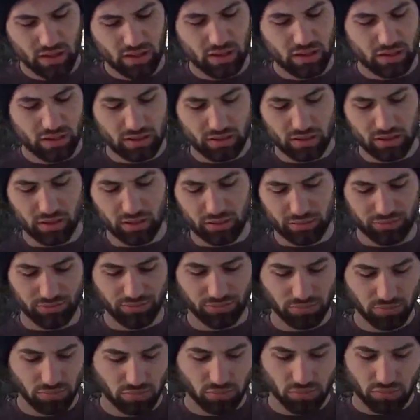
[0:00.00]
So
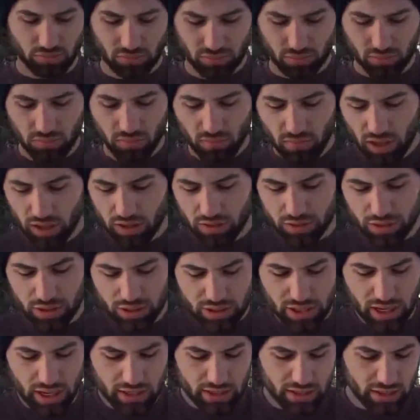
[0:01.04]
you just
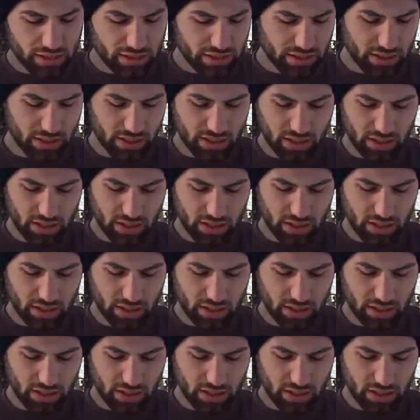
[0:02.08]
take this